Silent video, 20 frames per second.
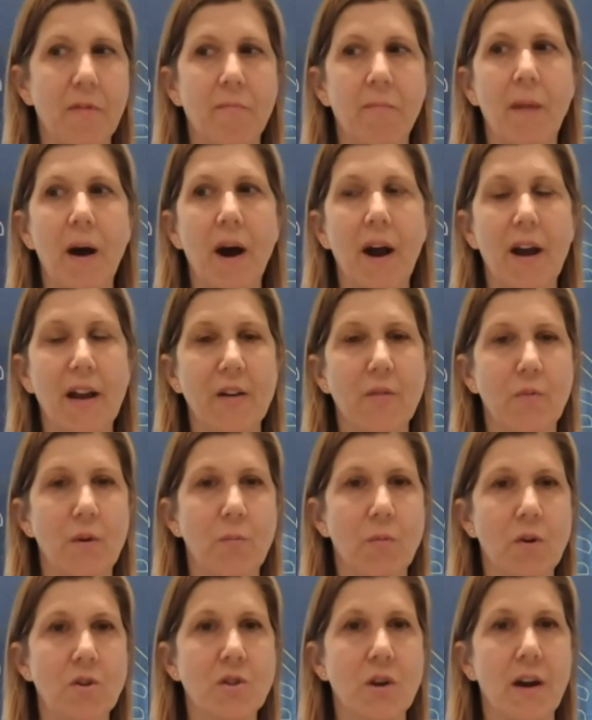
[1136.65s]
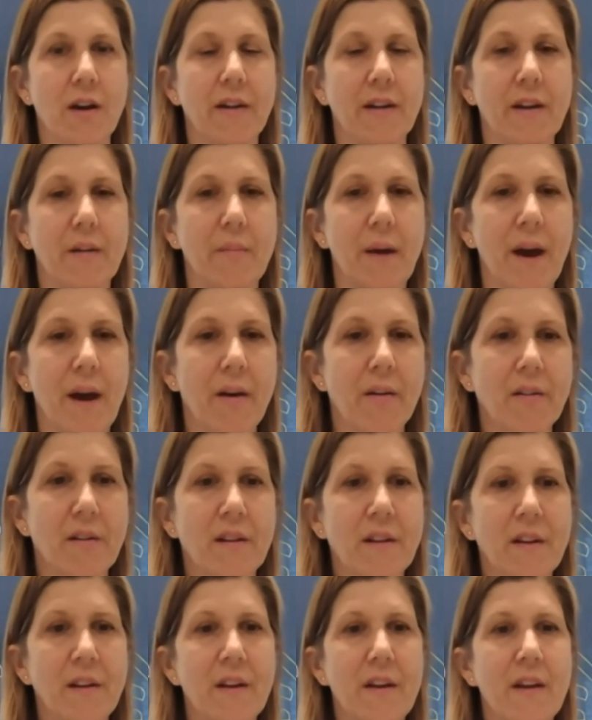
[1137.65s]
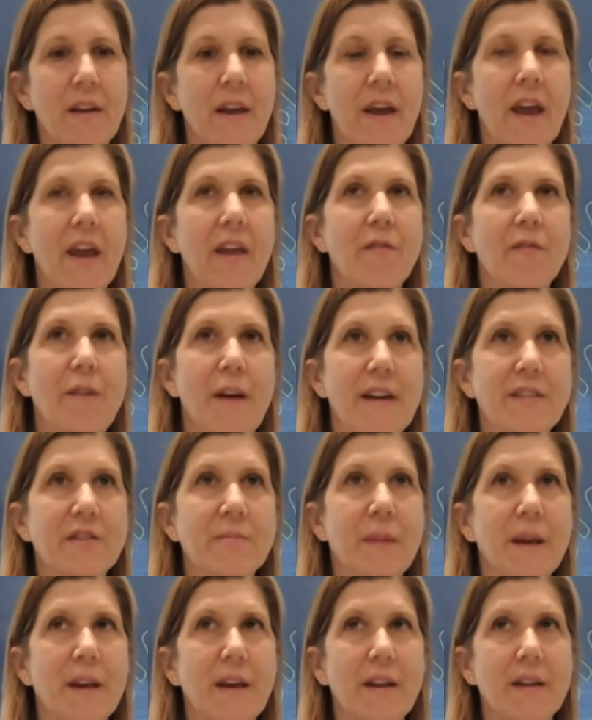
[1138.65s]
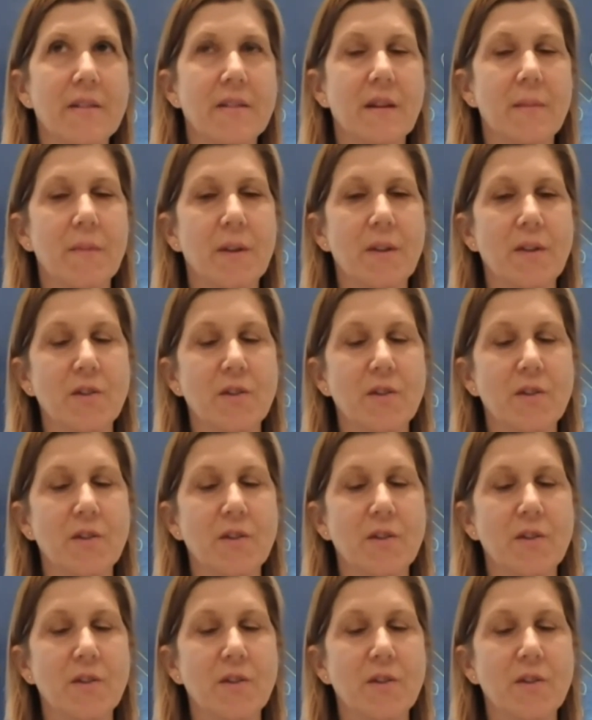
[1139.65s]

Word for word: of mind when we're talking about investment and some